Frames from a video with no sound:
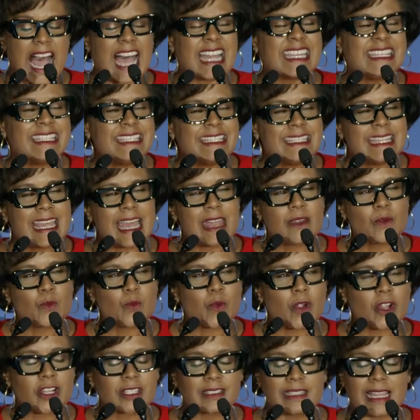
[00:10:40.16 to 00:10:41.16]
A
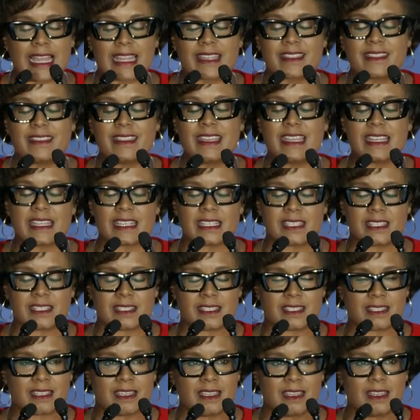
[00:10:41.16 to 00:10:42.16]
network like
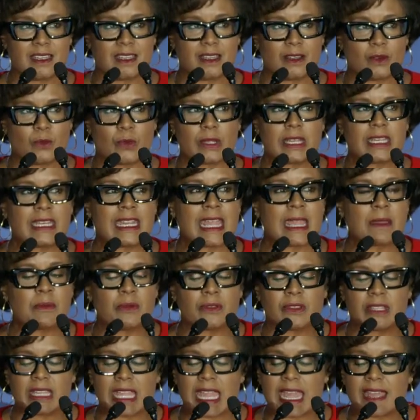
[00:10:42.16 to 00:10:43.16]
this would
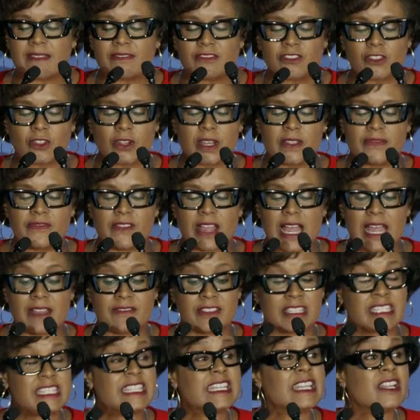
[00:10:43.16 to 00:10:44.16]
enable the
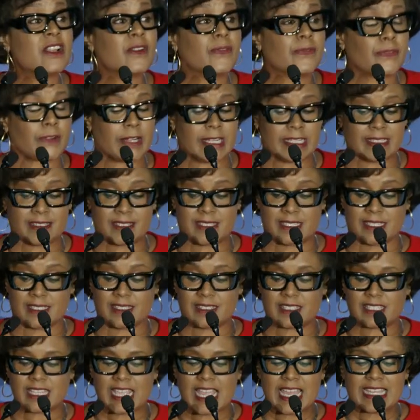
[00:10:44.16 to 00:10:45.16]
F-35 Adir, for
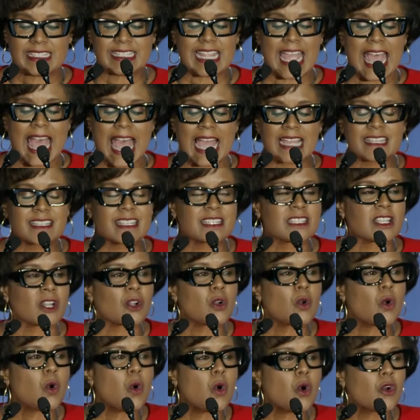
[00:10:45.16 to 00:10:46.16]
instance, to act as a
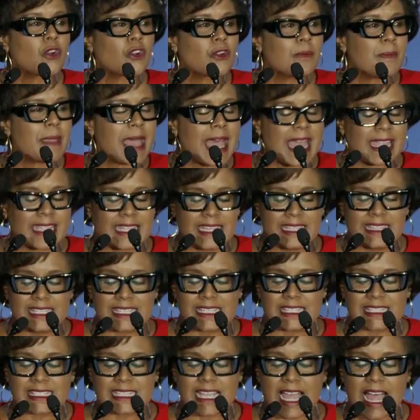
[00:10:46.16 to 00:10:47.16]
quarterback in the
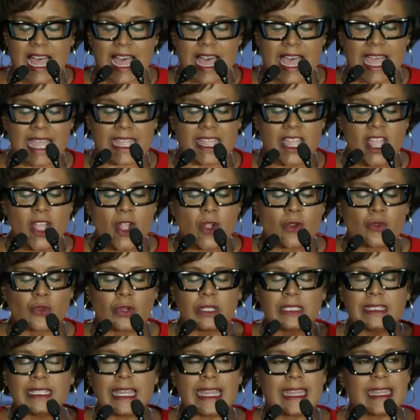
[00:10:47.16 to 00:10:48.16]
sky,
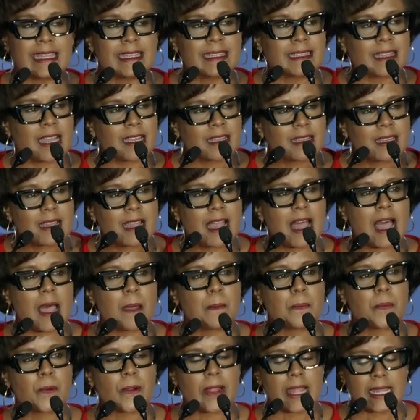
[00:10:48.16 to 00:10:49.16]
relaying a
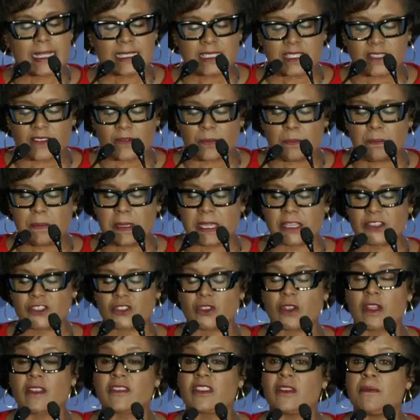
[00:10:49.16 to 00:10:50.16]
comprehensive
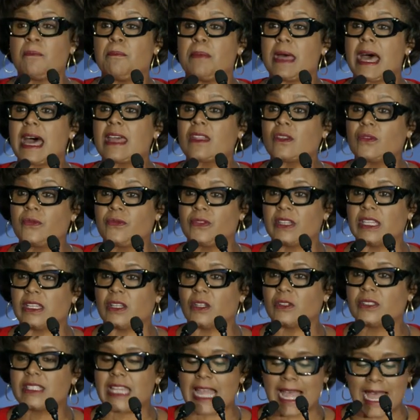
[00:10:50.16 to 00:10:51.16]
picture of the
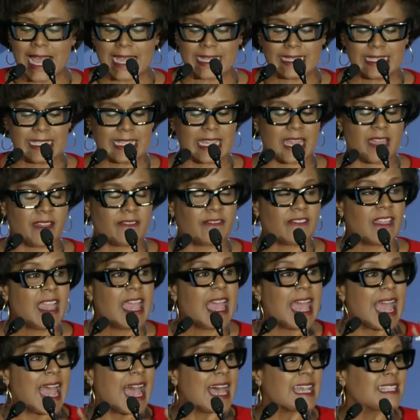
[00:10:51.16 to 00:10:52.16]
battlefield to IDF
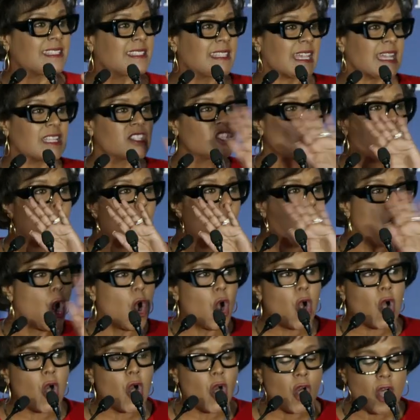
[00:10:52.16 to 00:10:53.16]
assets
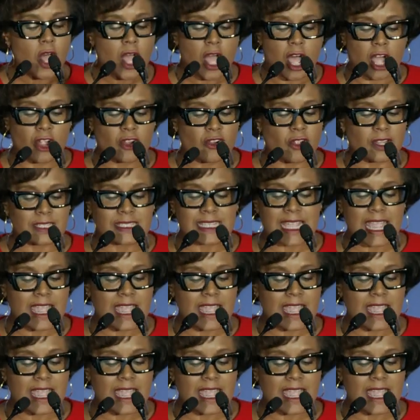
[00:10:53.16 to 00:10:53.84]
all across